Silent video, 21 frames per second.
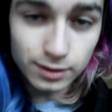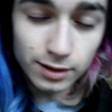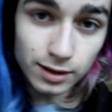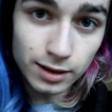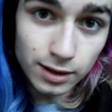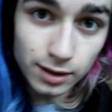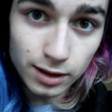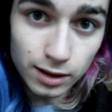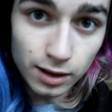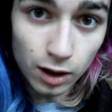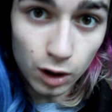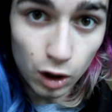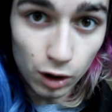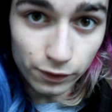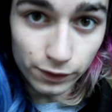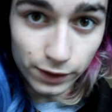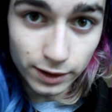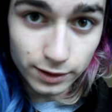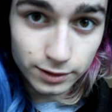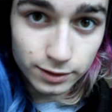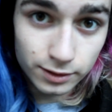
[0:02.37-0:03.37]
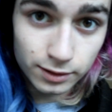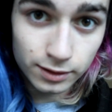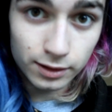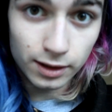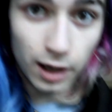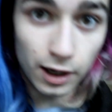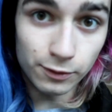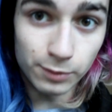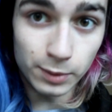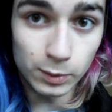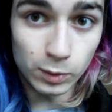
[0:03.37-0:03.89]
the office that
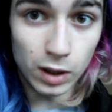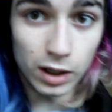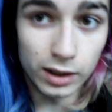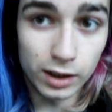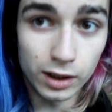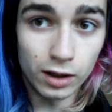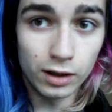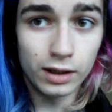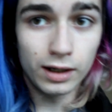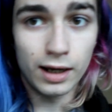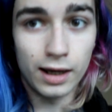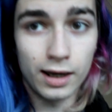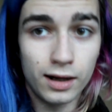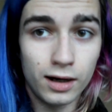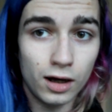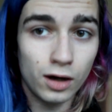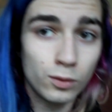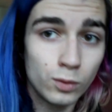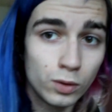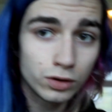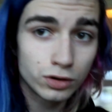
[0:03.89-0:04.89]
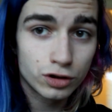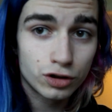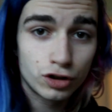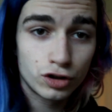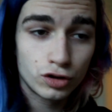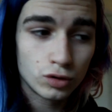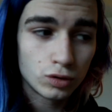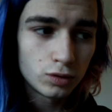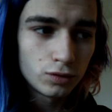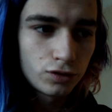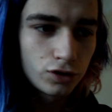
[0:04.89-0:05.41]
I've been working on, and I want to
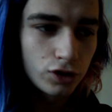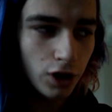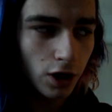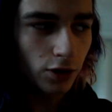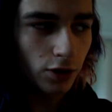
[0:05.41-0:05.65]
sort of show